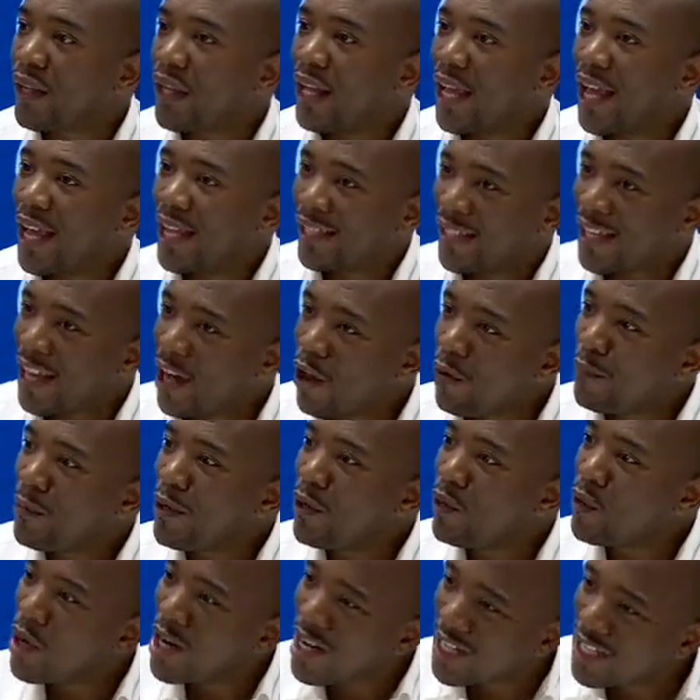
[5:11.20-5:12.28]
has now
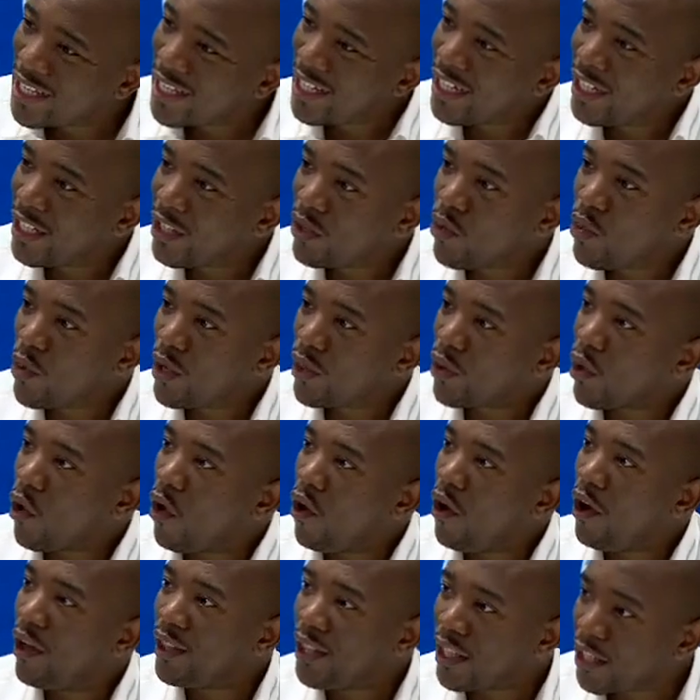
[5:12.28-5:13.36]
been working with
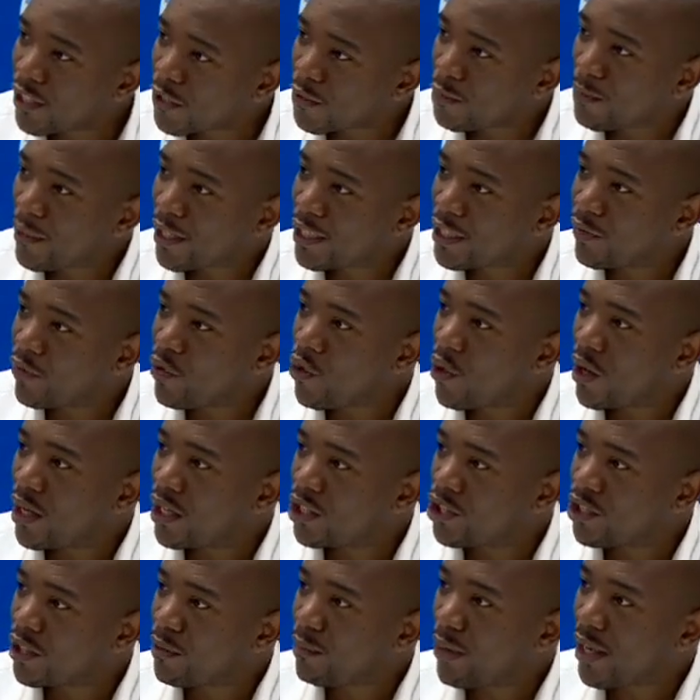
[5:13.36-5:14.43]
all the respective
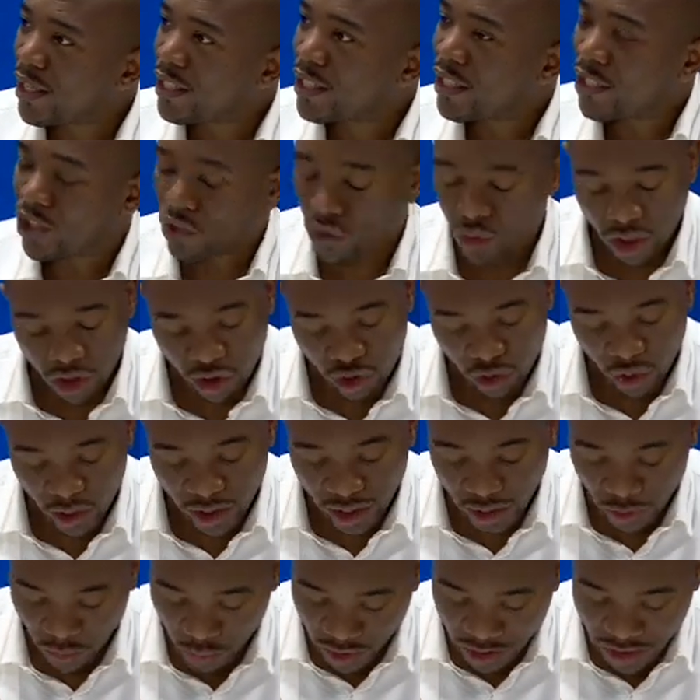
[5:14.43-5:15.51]
coalition partners to ensure
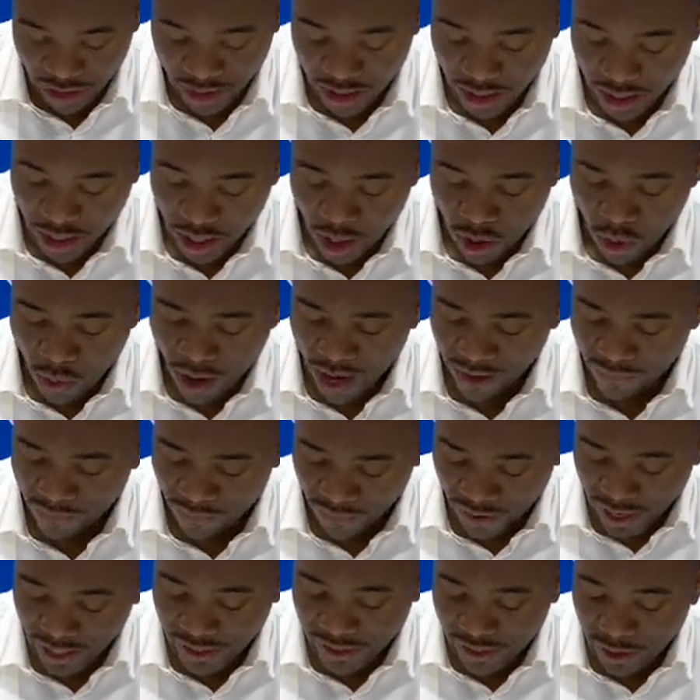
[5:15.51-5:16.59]
that we
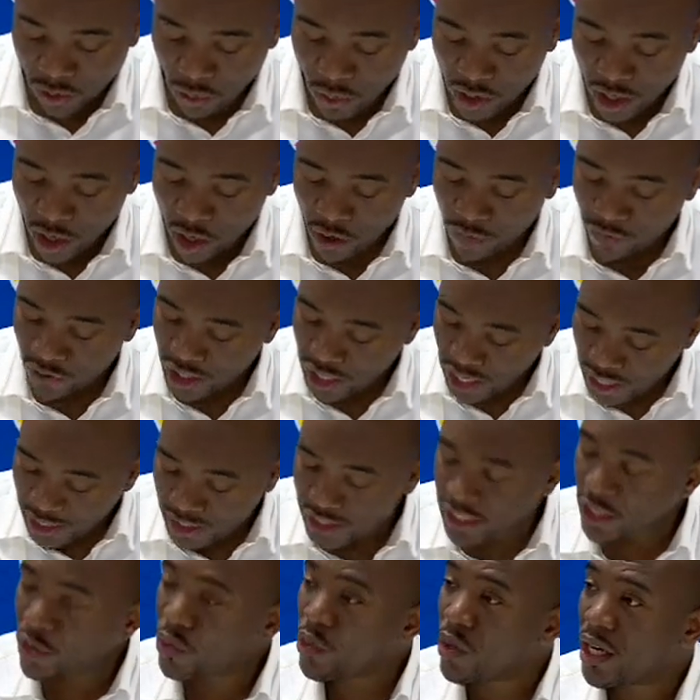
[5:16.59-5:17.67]
advance the work of
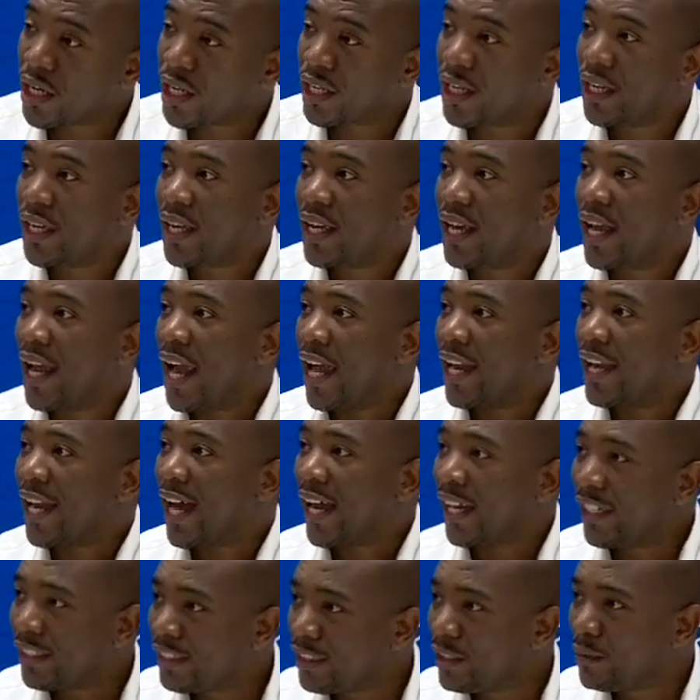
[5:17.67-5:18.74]
creating work and
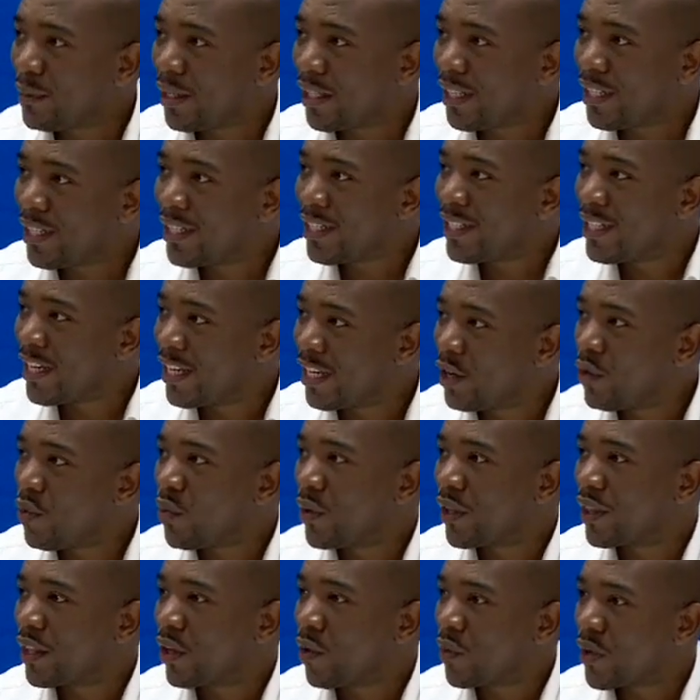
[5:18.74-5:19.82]
ultimately dealing
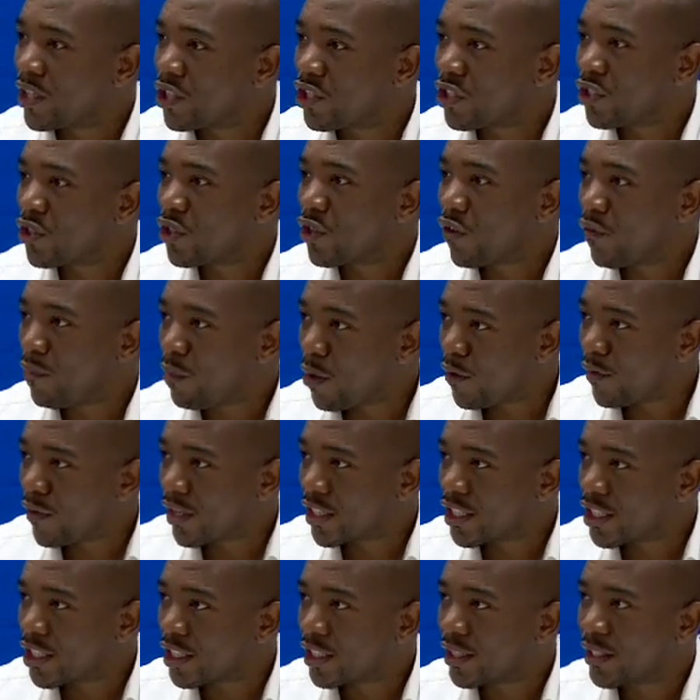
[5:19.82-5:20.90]
with the questions of
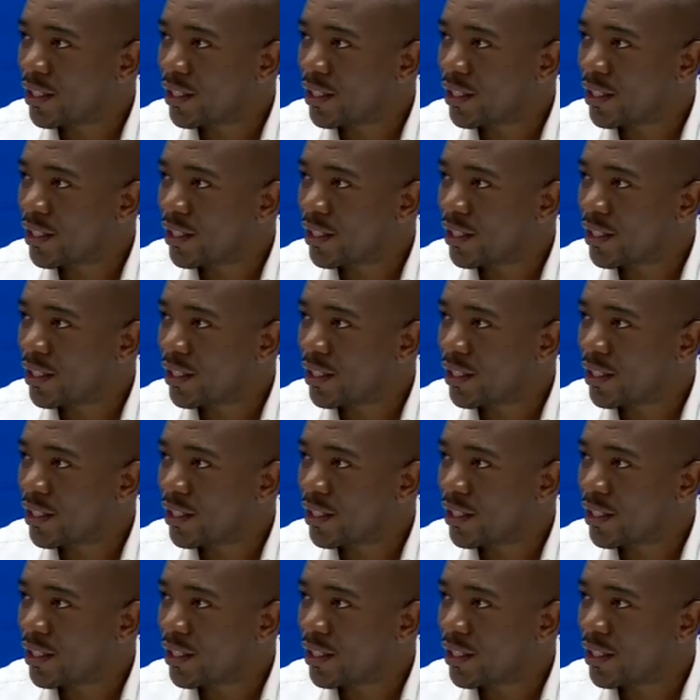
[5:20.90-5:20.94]
poverty.